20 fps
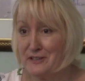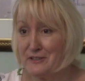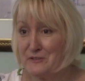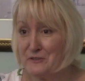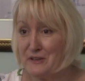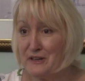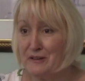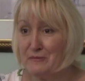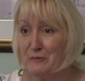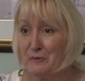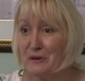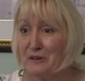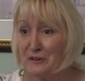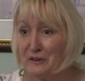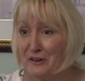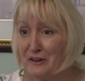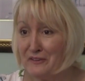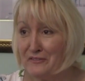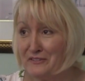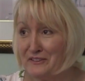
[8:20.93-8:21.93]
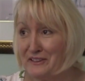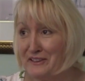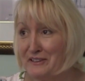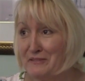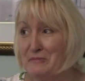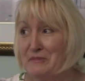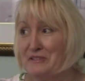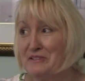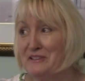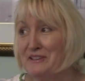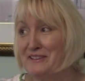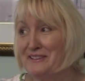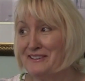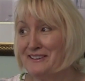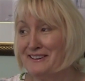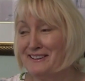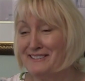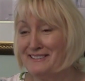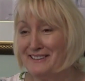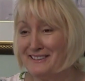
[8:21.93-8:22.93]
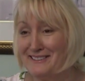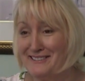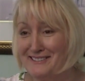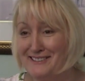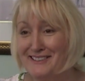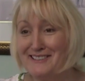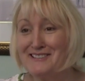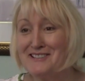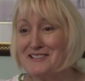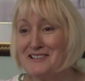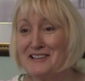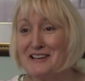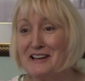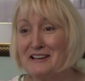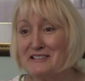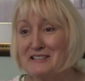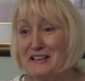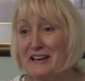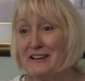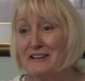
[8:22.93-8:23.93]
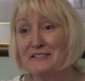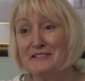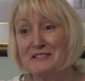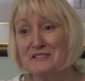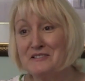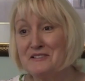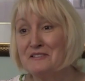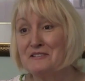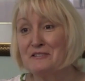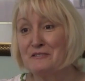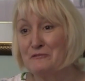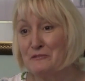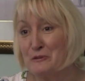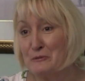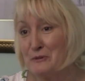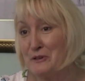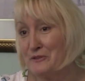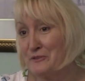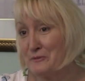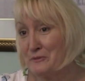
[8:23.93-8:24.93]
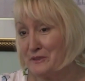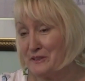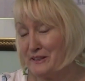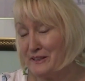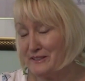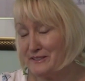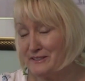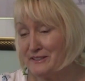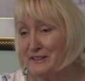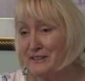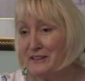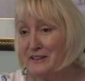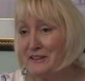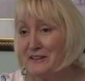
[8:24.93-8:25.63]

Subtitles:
I tried one coffee enema, and I like to say I sat on the ceiling for about 3 days.